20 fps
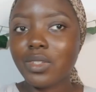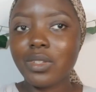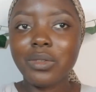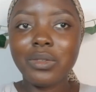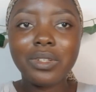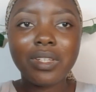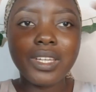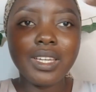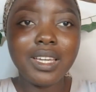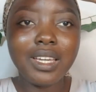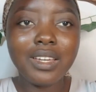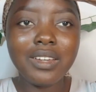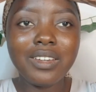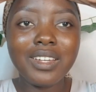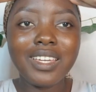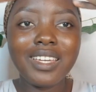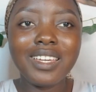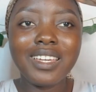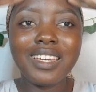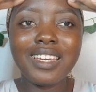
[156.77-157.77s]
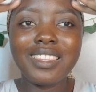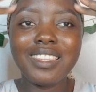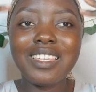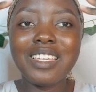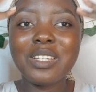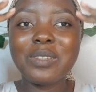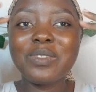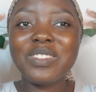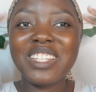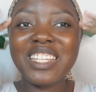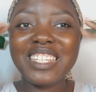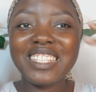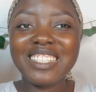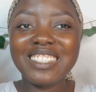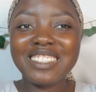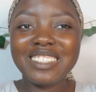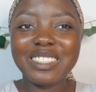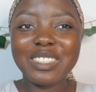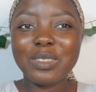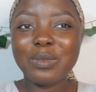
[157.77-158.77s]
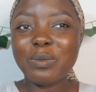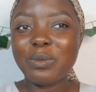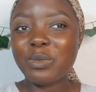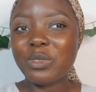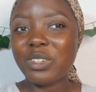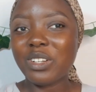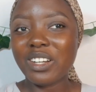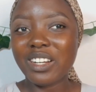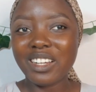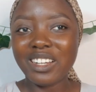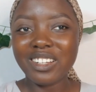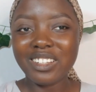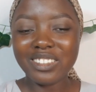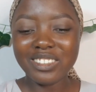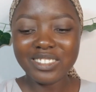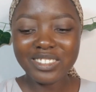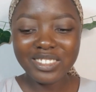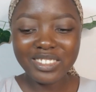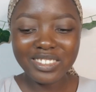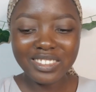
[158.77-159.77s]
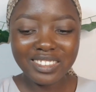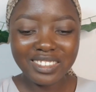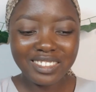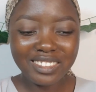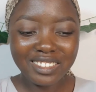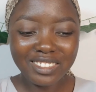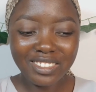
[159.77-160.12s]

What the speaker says: Okay, I think I'm liking these brows.